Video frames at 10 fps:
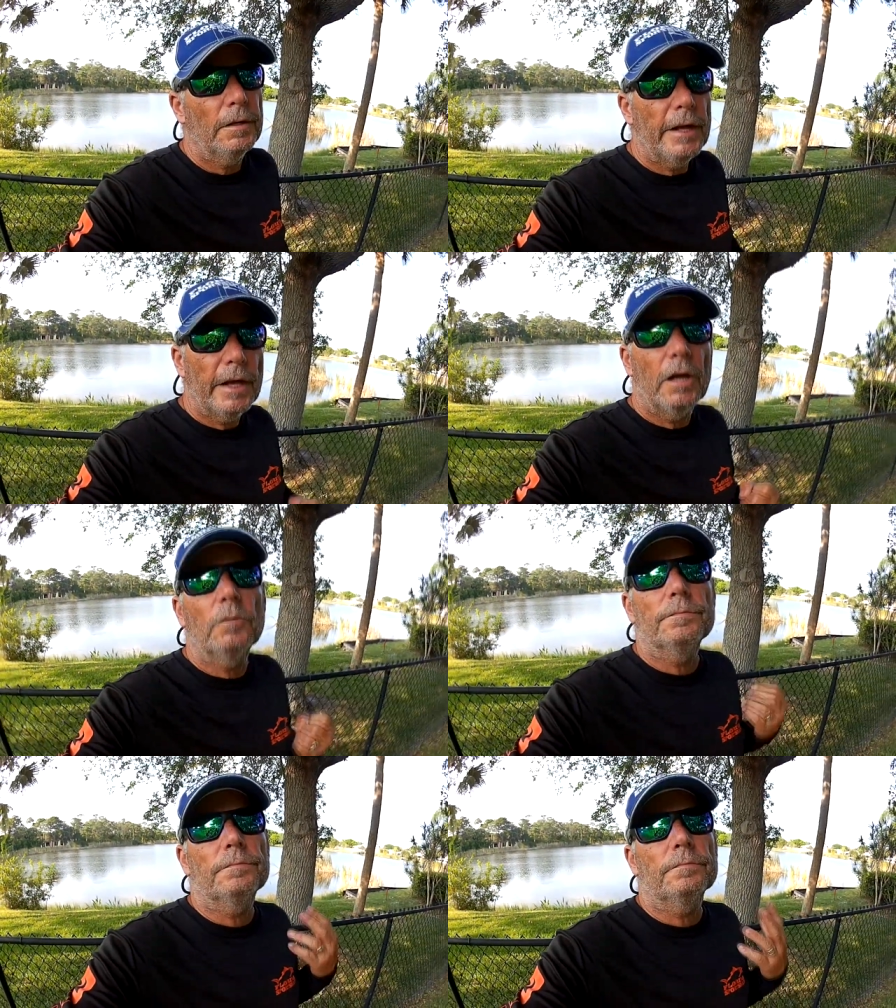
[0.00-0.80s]

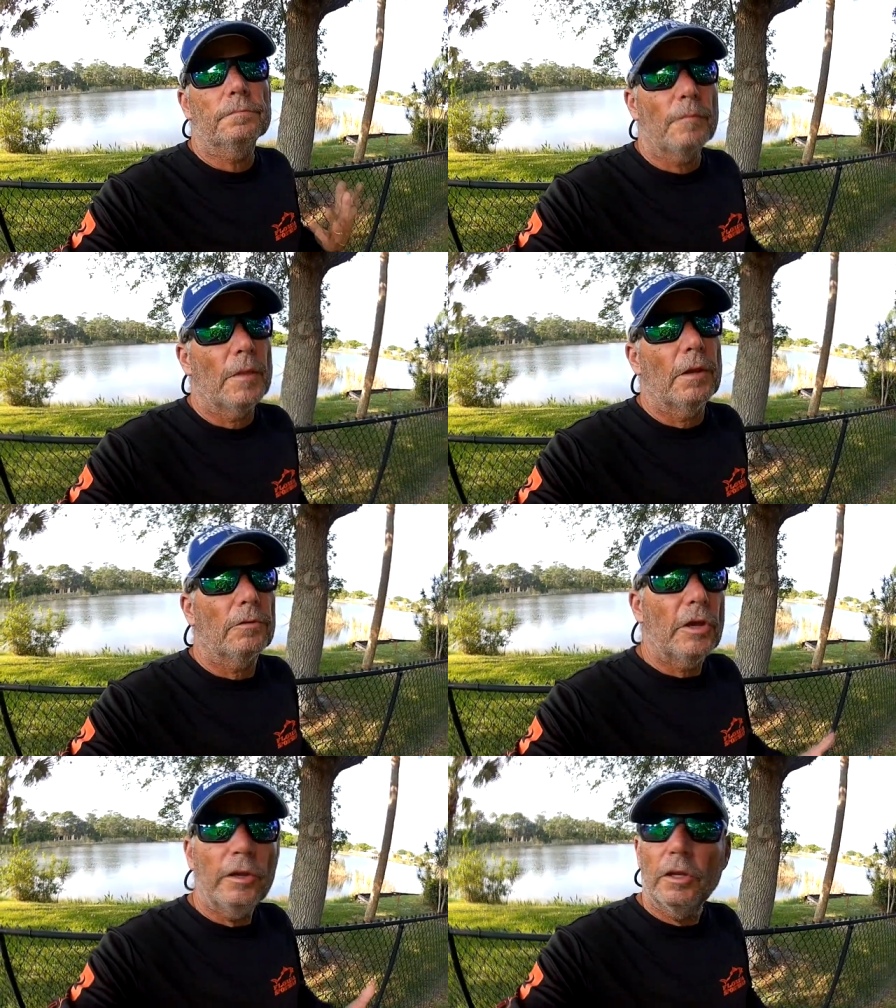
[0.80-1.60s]
Now,
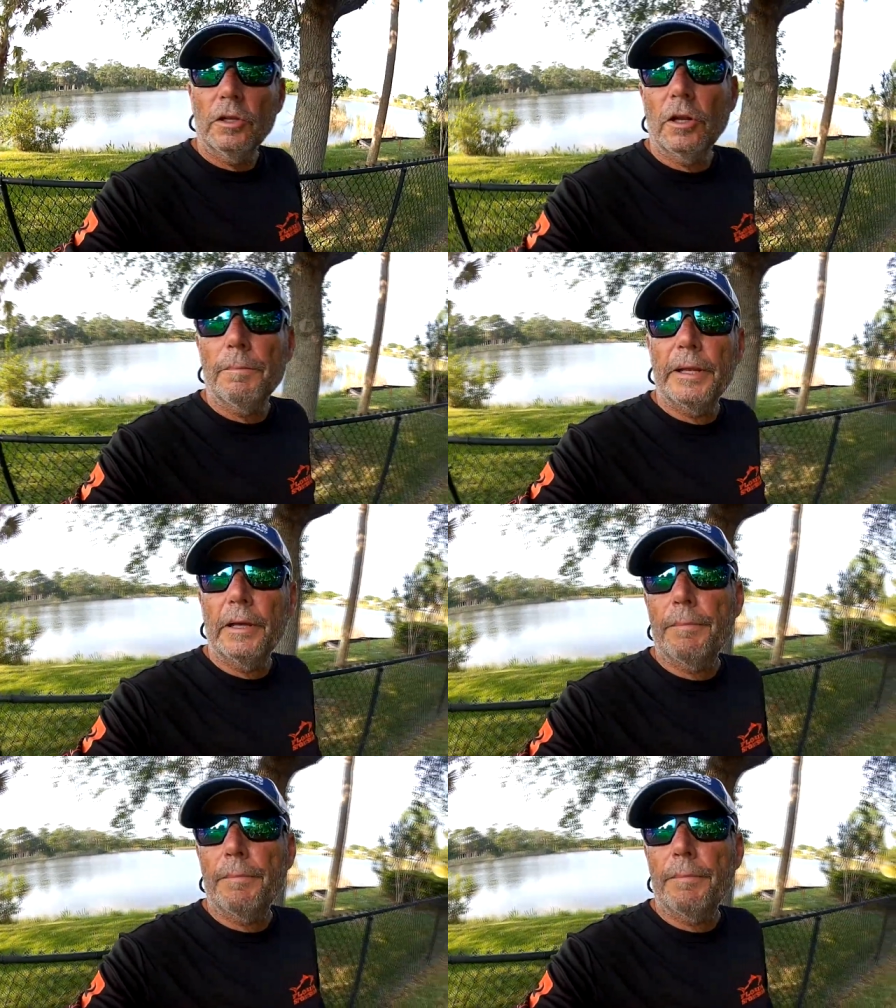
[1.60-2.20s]
tell you a little bit